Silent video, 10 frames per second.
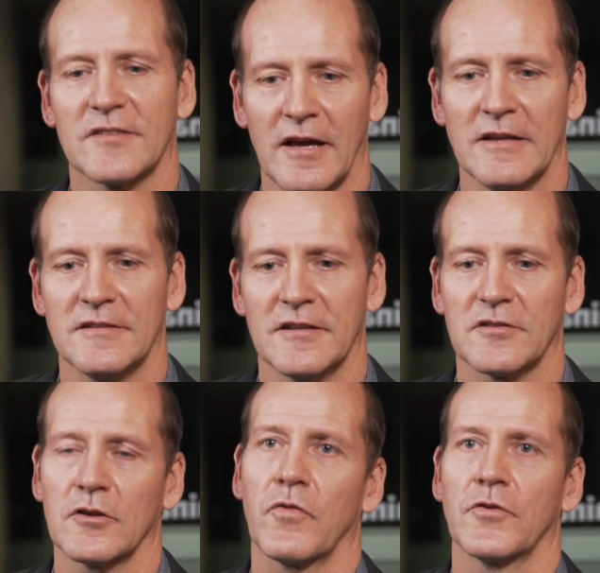Science
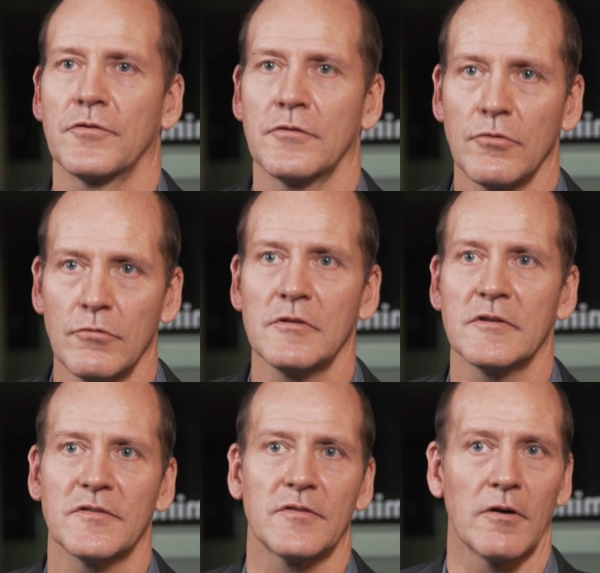has got the
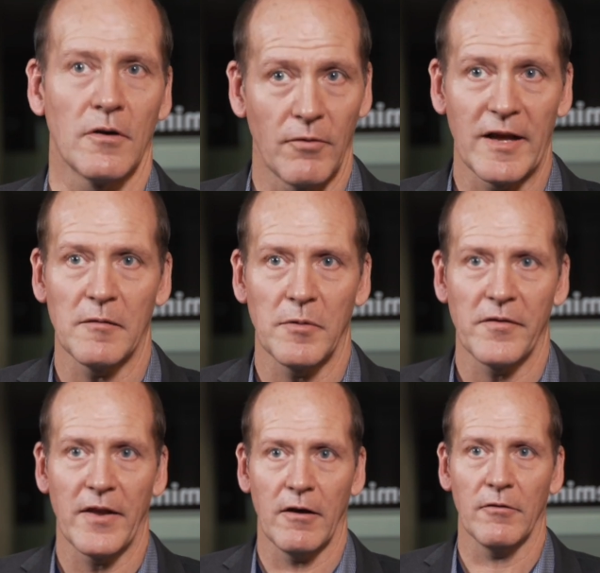tools available
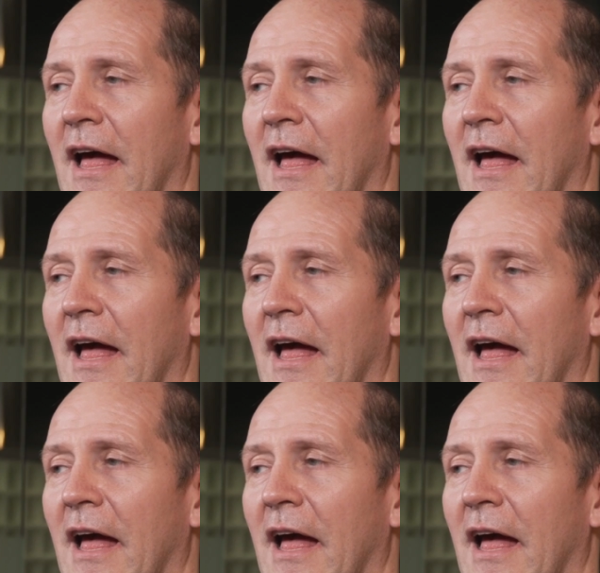now,